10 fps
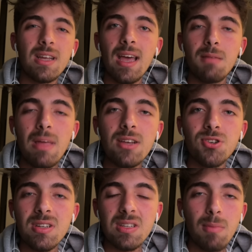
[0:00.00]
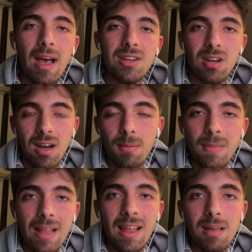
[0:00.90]
Again, make sure to smash up
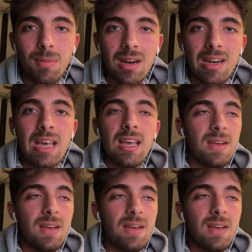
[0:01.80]
that like button.